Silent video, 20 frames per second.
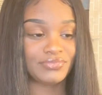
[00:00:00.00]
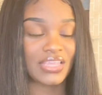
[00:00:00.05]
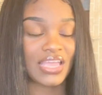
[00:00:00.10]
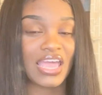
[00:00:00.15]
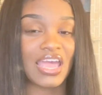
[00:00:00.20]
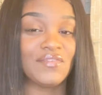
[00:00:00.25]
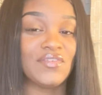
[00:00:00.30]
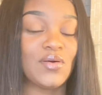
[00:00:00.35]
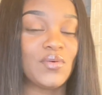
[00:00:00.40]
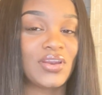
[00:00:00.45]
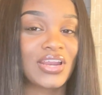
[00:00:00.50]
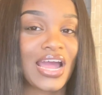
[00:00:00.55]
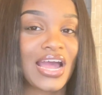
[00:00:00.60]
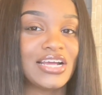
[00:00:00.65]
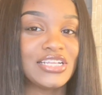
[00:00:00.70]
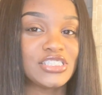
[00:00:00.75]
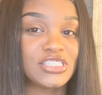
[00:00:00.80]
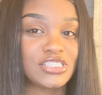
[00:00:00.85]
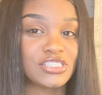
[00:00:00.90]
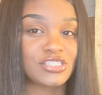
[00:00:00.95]
If I would have
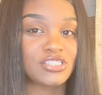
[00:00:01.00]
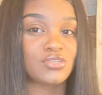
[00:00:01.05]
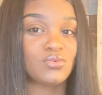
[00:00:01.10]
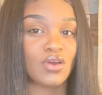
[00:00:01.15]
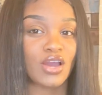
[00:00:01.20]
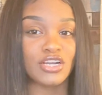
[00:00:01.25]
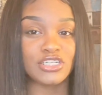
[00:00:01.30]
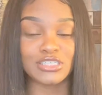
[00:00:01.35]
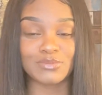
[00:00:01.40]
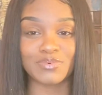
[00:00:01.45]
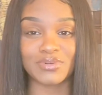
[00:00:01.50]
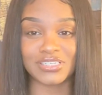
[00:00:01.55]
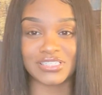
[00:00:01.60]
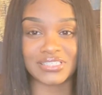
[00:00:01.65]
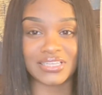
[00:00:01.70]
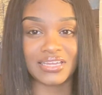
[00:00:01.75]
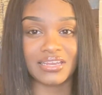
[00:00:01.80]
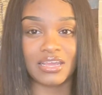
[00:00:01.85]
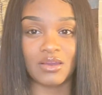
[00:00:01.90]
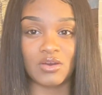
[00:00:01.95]
got
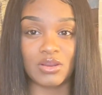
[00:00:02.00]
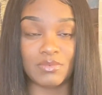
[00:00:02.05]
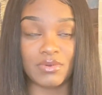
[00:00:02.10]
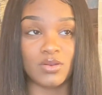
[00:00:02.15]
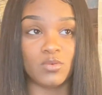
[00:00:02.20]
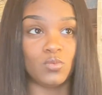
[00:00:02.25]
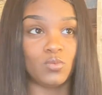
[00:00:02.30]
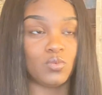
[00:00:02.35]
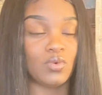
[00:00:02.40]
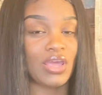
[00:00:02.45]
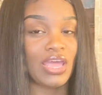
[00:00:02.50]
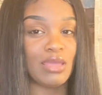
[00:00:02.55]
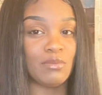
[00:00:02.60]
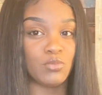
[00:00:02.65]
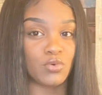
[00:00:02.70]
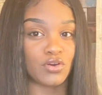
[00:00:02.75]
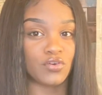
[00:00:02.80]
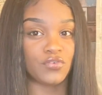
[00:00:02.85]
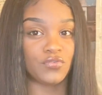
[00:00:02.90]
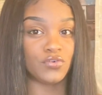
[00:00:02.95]
200%, it would have been way
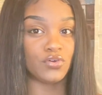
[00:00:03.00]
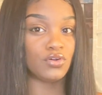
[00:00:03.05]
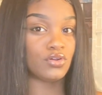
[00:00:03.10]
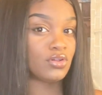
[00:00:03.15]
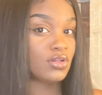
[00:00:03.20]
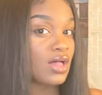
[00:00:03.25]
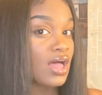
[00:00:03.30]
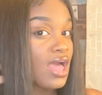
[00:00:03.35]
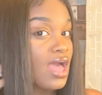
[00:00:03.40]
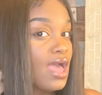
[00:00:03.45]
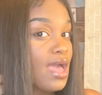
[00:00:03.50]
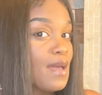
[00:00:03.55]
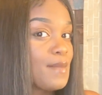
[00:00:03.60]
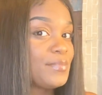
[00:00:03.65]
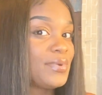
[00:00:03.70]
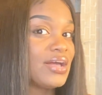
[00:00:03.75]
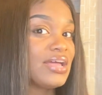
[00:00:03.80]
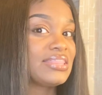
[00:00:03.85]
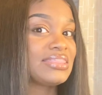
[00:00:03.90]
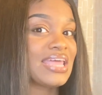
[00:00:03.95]
more full,
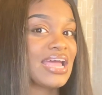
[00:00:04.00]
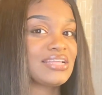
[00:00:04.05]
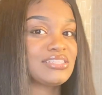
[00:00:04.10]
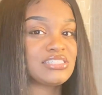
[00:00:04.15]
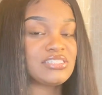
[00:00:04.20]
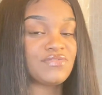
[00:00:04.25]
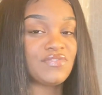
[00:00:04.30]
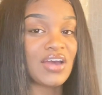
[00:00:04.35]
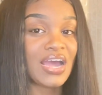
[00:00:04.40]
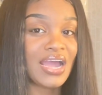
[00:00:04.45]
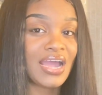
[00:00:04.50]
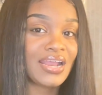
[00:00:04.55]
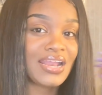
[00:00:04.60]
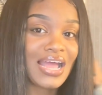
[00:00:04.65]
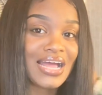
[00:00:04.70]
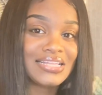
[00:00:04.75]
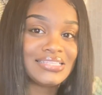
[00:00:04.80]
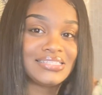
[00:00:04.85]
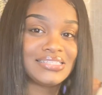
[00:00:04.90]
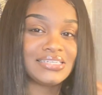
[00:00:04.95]
but that's fine.
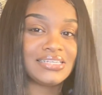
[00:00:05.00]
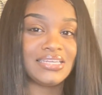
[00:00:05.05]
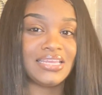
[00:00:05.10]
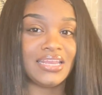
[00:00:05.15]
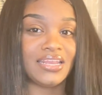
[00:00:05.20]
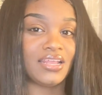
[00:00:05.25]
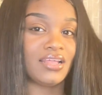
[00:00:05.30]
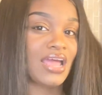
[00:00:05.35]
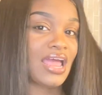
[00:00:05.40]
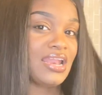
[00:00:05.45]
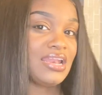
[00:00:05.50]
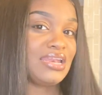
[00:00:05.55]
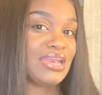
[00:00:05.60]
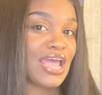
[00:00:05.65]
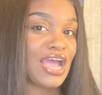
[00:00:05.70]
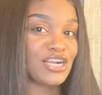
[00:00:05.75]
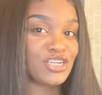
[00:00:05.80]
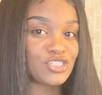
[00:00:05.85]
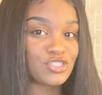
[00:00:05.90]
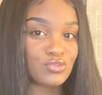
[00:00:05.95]
I did need a
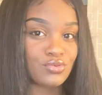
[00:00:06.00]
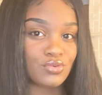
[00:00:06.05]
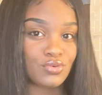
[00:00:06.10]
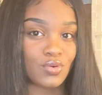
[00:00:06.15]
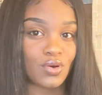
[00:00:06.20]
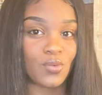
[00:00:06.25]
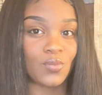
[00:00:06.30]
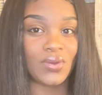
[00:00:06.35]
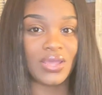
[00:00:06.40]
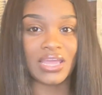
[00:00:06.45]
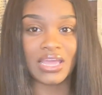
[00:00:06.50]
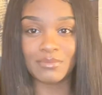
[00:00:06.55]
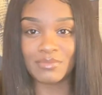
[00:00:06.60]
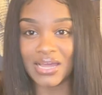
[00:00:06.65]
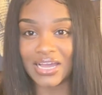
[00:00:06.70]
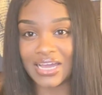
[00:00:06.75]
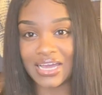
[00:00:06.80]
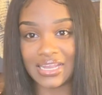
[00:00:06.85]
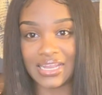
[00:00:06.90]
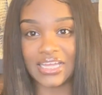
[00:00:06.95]
natural wig in my
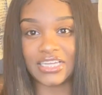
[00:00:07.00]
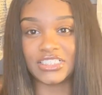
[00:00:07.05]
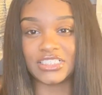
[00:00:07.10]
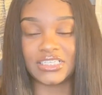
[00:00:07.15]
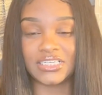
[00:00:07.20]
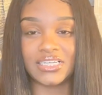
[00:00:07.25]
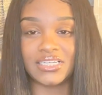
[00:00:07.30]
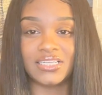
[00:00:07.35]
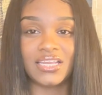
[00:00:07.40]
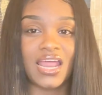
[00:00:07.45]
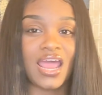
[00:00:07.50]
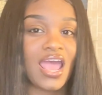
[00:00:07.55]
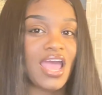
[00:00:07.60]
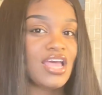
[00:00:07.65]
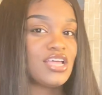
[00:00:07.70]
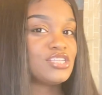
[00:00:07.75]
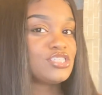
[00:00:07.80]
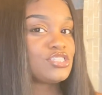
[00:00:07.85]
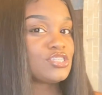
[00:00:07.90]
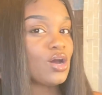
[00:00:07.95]
collection,
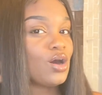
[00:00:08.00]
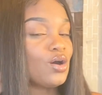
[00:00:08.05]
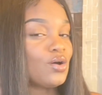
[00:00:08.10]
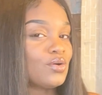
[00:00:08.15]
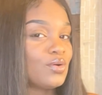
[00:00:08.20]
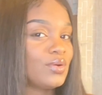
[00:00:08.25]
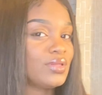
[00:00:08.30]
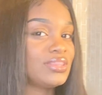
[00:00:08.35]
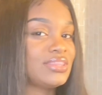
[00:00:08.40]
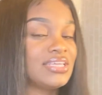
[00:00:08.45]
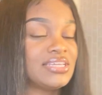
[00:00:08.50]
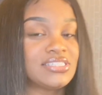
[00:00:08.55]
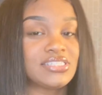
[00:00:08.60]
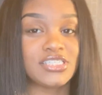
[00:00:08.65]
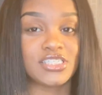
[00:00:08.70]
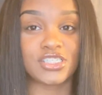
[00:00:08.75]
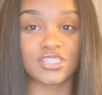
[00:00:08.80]
so this is